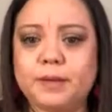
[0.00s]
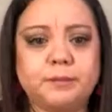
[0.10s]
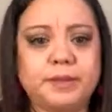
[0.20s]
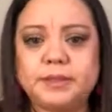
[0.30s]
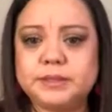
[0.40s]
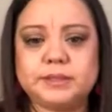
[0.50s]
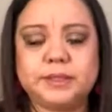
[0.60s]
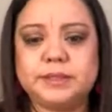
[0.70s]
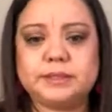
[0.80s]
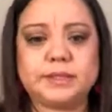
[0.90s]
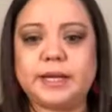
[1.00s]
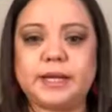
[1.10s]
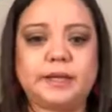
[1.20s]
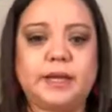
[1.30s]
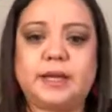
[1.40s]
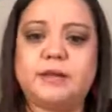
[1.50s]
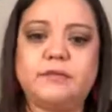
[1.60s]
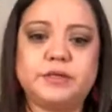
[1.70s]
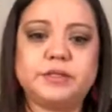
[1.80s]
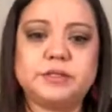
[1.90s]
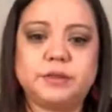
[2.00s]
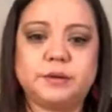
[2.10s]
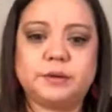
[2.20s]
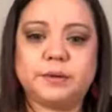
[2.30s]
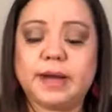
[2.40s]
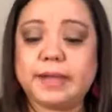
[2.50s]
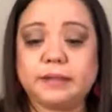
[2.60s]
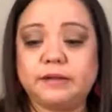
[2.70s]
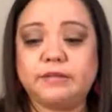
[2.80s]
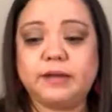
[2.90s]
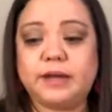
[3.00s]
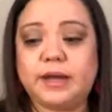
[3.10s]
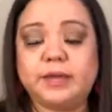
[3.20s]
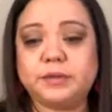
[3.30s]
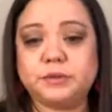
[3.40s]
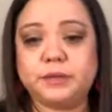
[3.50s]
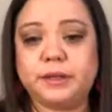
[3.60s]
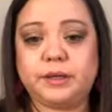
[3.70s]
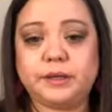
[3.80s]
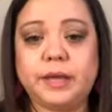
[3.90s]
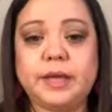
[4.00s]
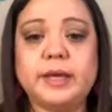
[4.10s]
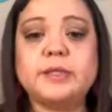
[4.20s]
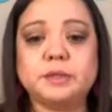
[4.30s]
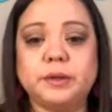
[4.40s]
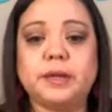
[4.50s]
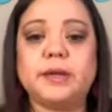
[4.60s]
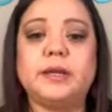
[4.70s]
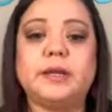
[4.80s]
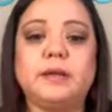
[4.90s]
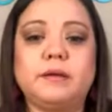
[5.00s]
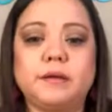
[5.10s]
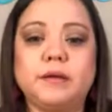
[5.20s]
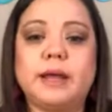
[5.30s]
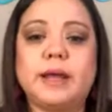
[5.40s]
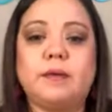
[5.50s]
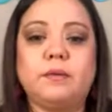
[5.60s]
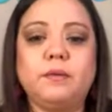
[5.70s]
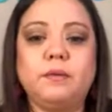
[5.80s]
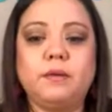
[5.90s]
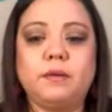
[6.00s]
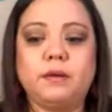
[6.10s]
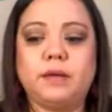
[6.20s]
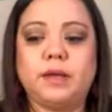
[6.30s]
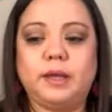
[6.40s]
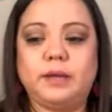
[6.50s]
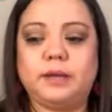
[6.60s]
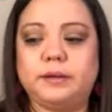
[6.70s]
But it's night and day difference. So I love it. I enjoy cutting now, and